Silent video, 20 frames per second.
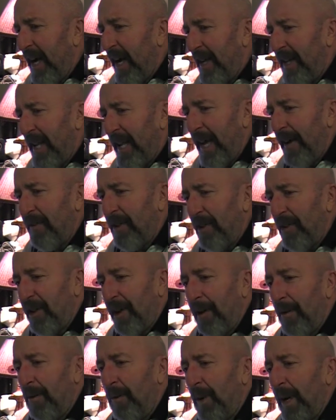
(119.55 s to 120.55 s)
They have this
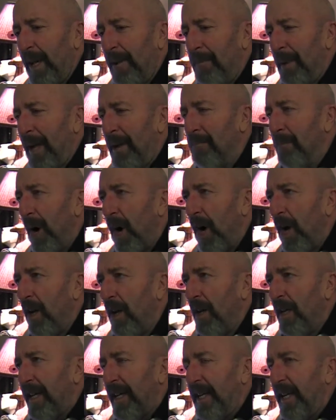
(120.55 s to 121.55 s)
uh, really big
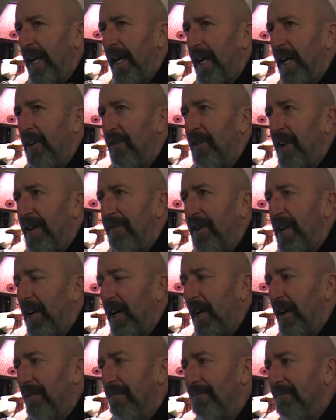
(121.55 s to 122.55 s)
mall in uh,
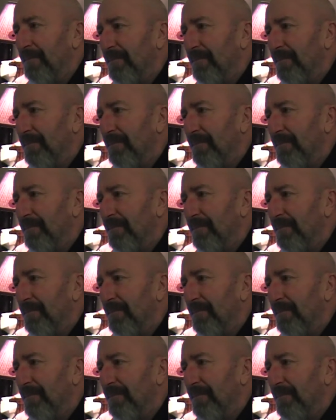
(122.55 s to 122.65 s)
Sandvika.